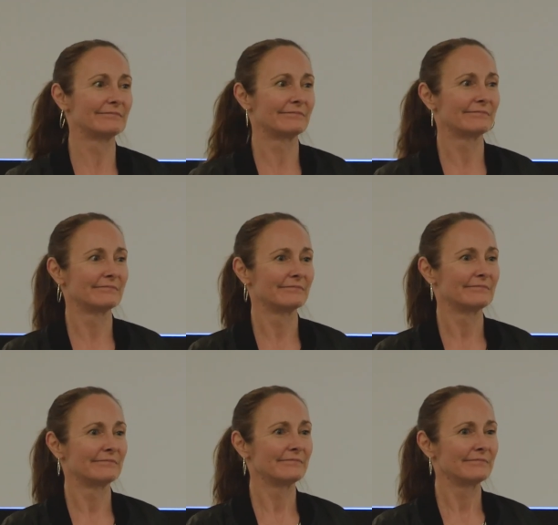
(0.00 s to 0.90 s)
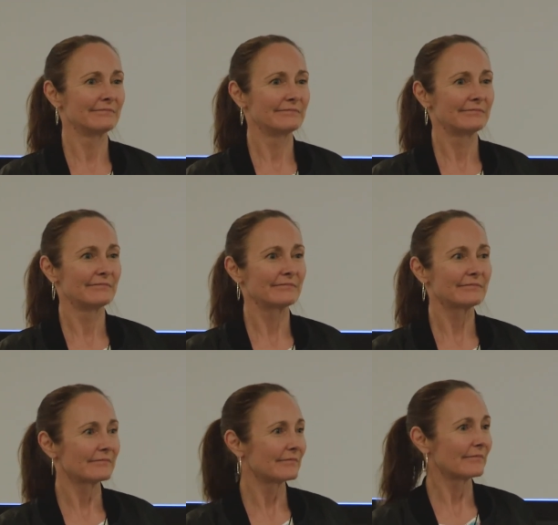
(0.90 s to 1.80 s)

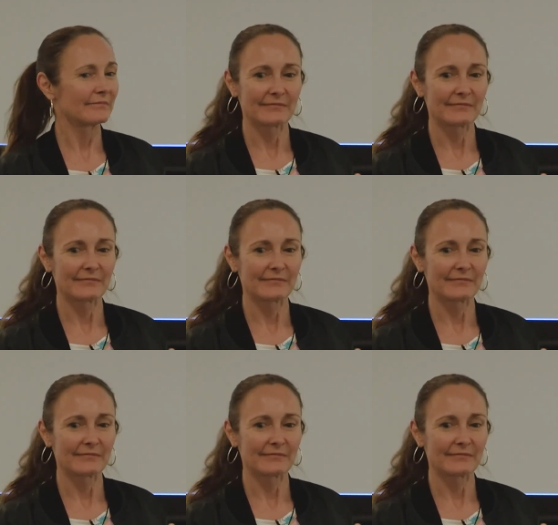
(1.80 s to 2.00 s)
(silence)